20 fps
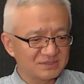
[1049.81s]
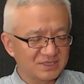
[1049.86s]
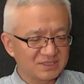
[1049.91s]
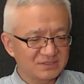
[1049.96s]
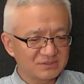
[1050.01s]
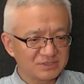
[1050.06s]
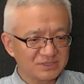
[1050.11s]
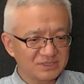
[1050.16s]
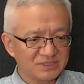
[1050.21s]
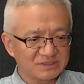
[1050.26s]

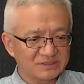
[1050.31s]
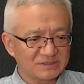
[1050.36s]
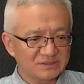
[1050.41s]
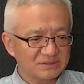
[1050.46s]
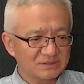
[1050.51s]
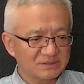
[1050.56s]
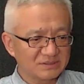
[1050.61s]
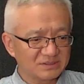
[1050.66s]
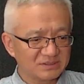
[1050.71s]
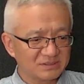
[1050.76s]
Actually, I
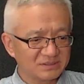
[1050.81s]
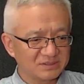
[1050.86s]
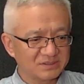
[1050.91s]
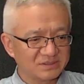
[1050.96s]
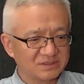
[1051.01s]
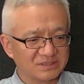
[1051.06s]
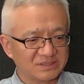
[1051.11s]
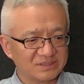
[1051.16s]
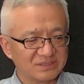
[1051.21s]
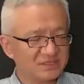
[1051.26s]
think
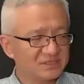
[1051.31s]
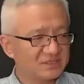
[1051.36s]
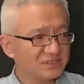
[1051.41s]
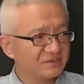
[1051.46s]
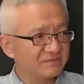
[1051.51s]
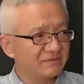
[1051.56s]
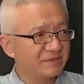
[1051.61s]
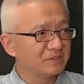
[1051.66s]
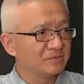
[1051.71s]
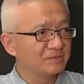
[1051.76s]
the latest
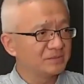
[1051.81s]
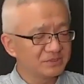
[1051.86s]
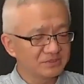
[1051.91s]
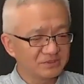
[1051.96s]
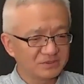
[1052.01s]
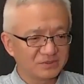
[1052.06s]
development